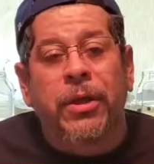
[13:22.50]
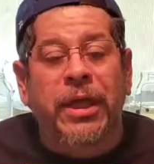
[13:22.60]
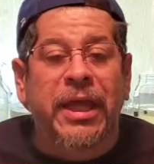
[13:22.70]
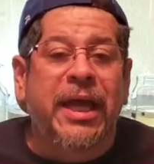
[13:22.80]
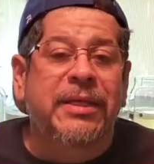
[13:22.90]

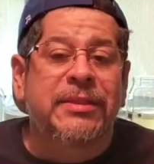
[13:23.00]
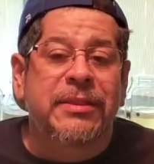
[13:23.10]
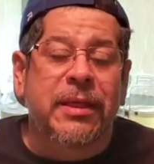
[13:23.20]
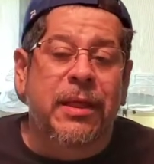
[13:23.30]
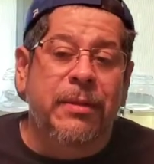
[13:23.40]
Okay,
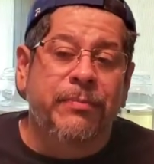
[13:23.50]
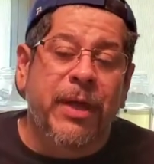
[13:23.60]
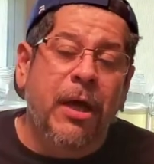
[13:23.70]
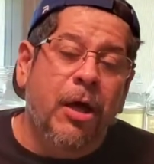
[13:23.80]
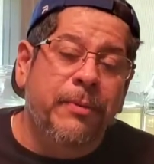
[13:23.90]
guys. I
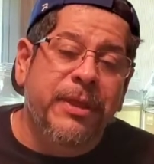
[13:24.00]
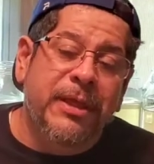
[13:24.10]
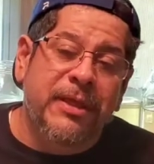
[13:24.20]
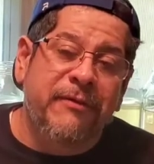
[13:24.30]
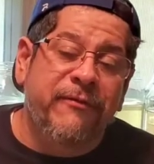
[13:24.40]
hope
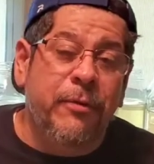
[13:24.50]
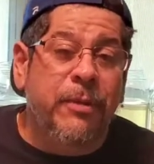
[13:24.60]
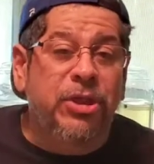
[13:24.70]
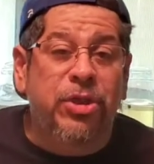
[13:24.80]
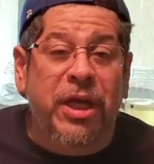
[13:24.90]
the
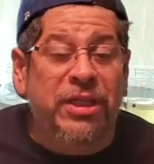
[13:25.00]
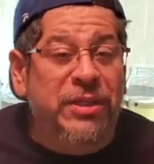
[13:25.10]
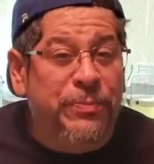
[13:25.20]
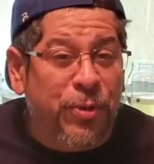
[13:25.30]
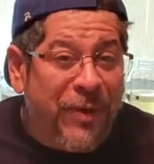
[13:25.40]
information I
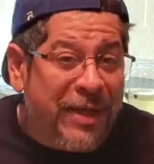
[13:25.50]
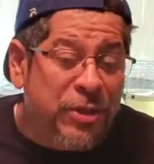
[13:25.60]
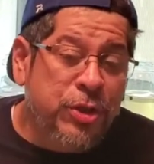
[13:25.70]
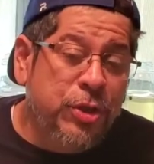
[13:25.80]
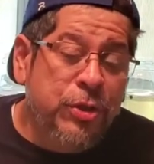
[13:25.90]
just provide
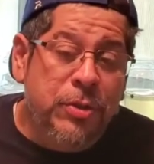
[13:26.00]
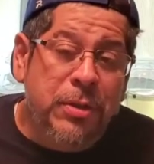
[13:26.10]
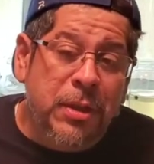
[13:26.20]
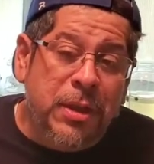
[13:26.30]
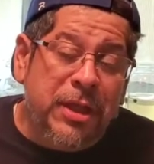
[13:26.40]
to you,
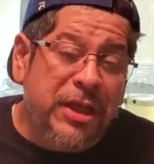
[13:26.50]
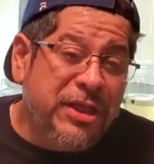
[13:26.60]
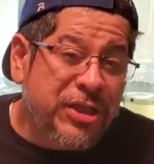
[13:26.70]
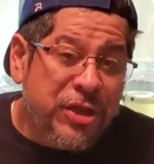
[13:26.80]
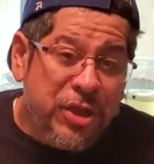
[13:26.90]
it
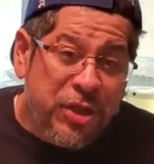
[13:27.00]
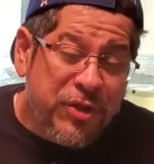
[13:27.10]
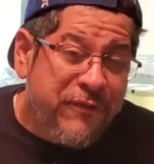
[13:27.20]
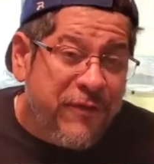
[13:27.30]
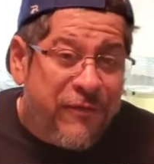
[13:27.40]
is
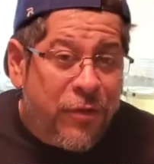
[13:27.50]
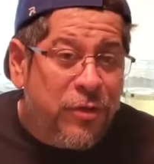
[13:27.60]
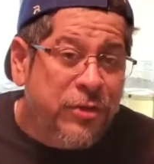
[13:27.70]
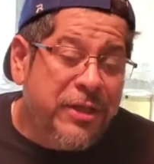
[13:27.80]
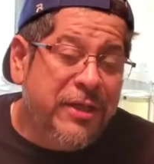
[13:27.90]
useful for
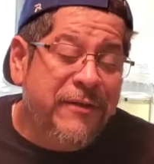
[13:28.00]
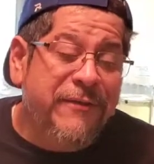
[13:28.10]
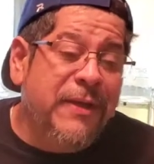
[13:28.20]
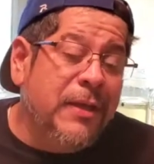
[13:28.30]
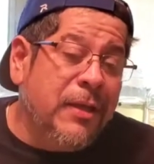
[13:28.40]

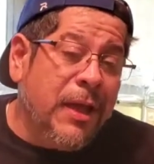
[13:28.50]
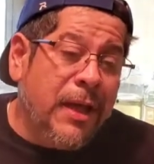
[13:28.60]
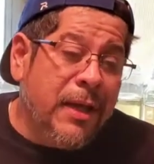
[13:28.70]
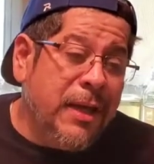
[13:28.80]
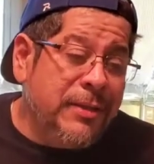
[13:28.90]
yourself
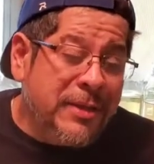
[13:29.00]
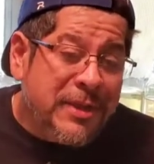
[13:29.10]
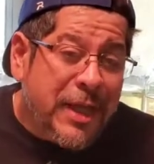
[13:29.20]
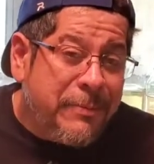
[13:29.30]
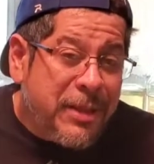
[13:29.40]
at the
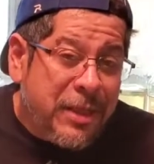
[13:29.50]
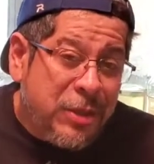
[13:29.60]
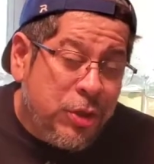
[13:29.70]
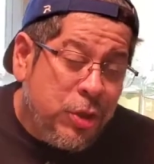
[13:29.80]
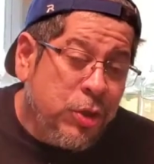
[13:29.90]
time that
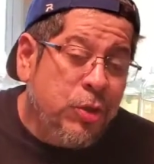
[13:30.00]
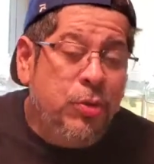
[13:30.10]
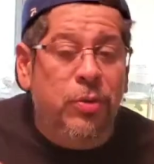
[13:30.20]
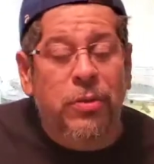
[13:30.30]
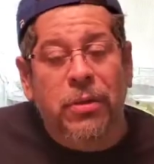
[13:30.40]

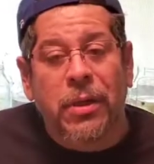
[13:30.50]
you